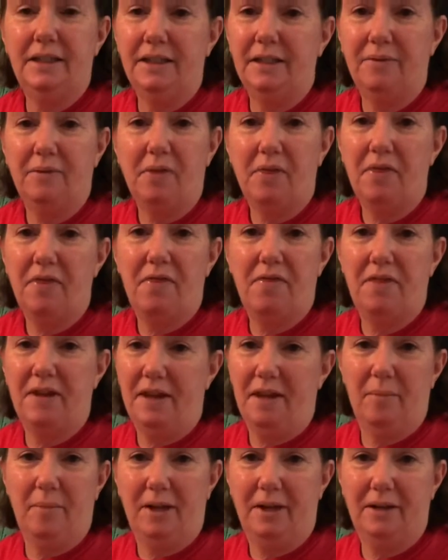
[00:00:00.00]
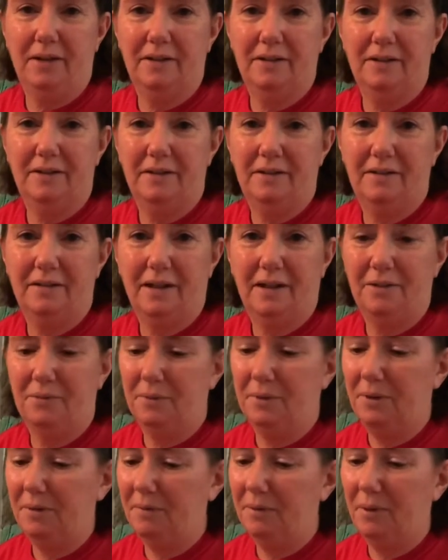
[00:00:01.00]
even think about it. I
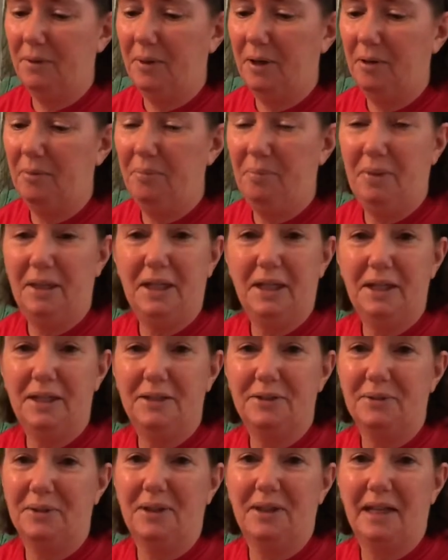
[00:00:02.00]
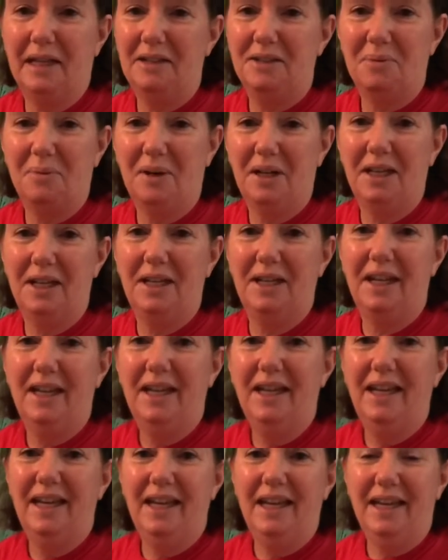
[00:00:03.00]
don't even know how big it is or anything. I just went in
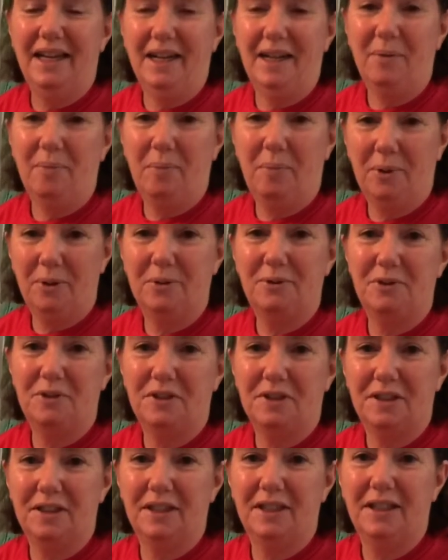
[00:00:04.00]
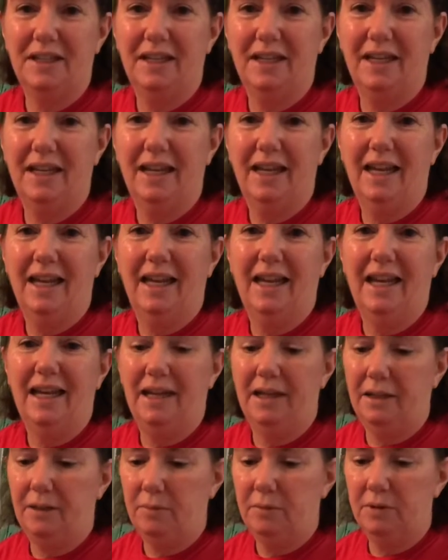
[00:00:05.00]
and I purchased it,
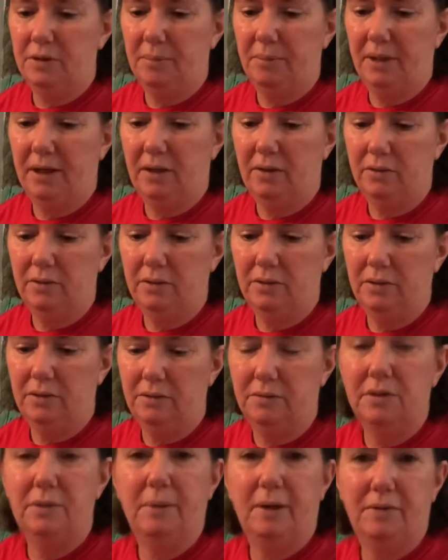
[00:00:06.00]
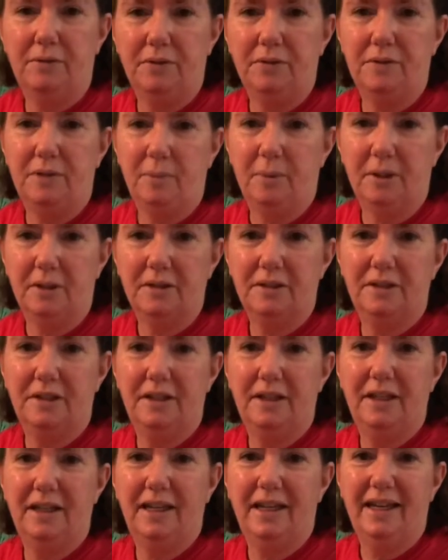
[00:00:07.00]
and it was about it was about fifty bucks.
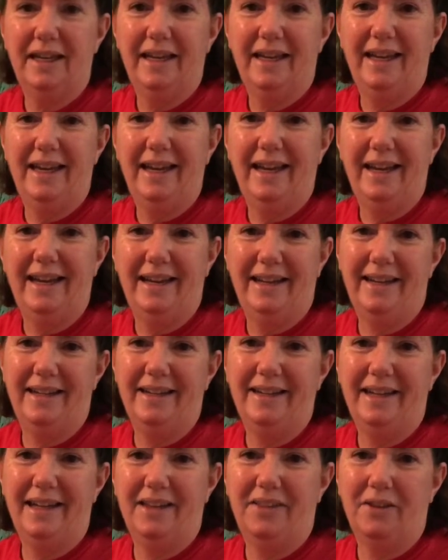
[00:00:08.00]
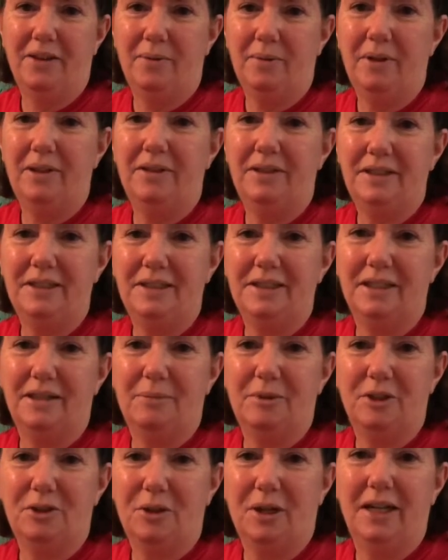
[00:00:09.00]
And I thought, well, at least I'm
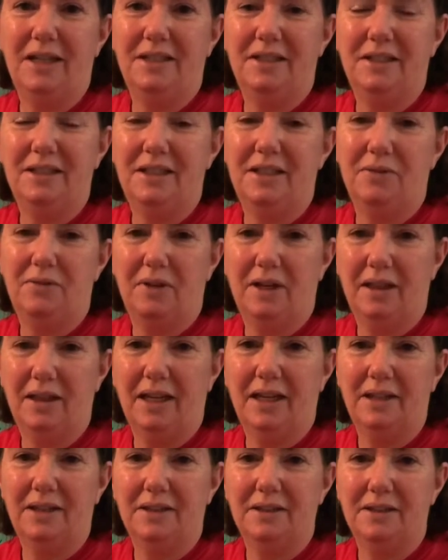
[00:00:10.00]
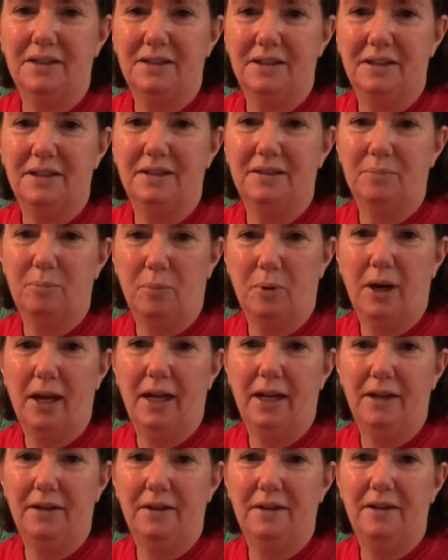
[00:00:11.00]
going to try it and see if I like this this
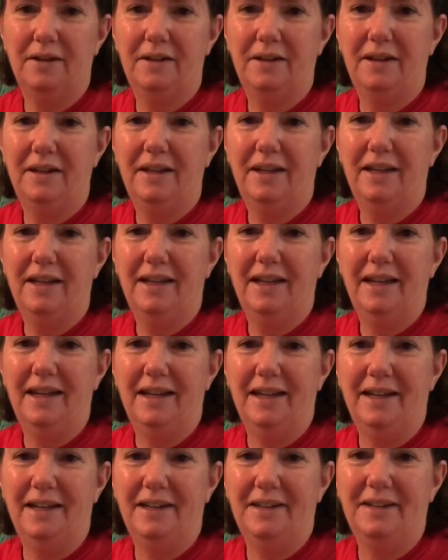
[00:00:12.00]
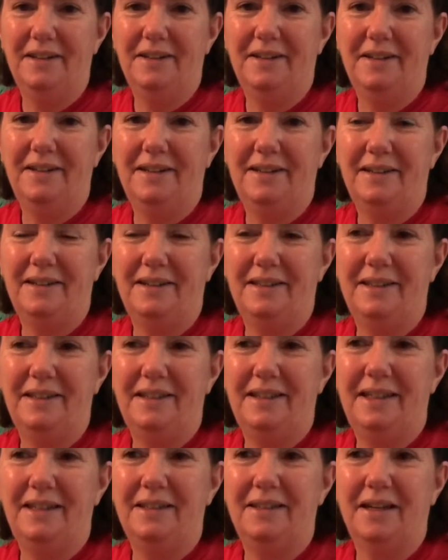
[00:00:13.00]
brand. And uh,
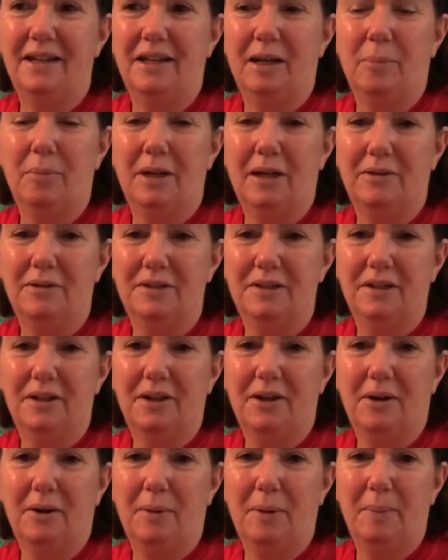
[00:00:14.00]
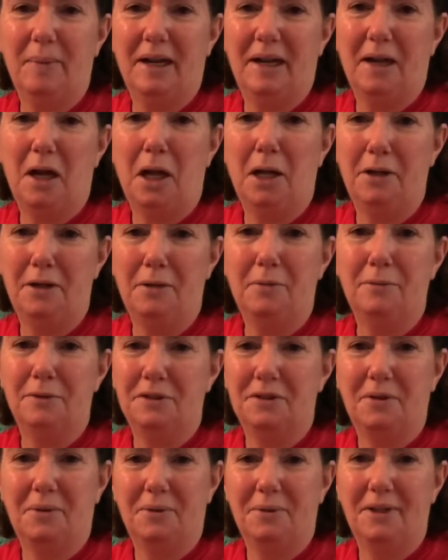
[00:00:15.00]
a, a, couple hours later, I went back on and it was
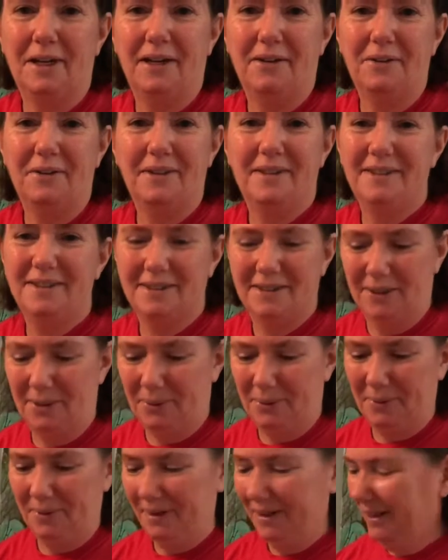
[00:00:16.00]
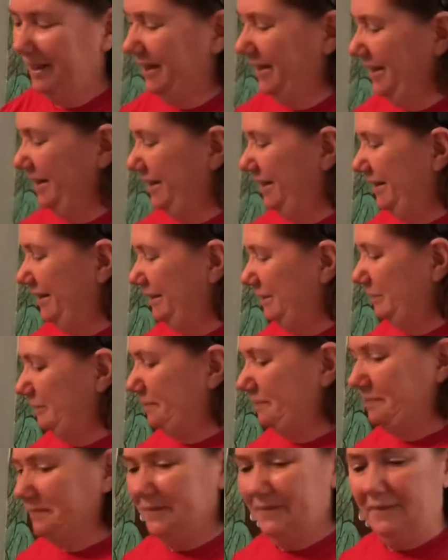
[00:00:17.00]
sold out. So
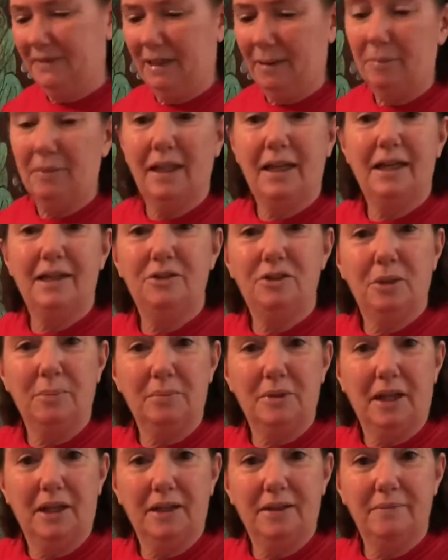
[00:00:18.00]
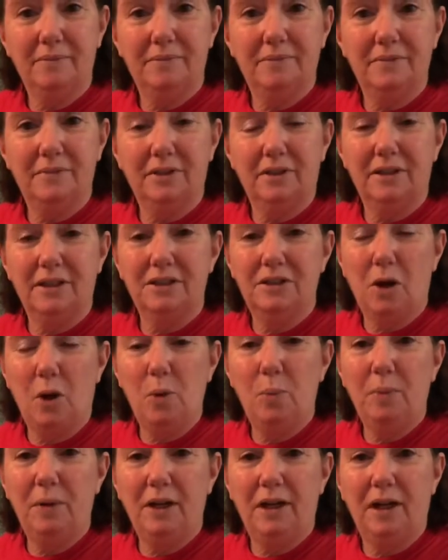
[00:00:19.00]
um, I'm glad I jumped on it. So let's
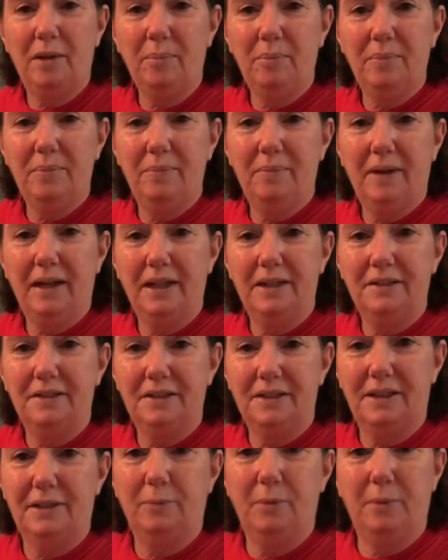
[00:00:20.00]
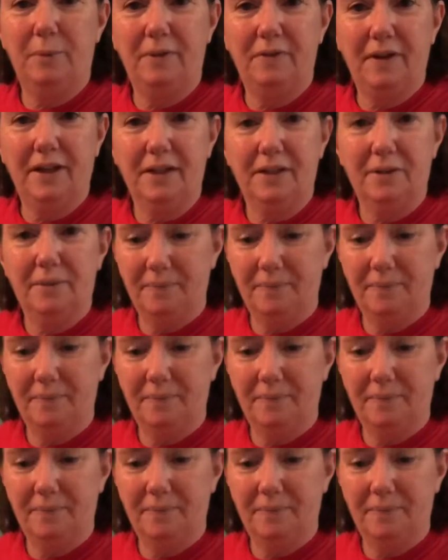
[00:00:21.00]
open it up and see what we find.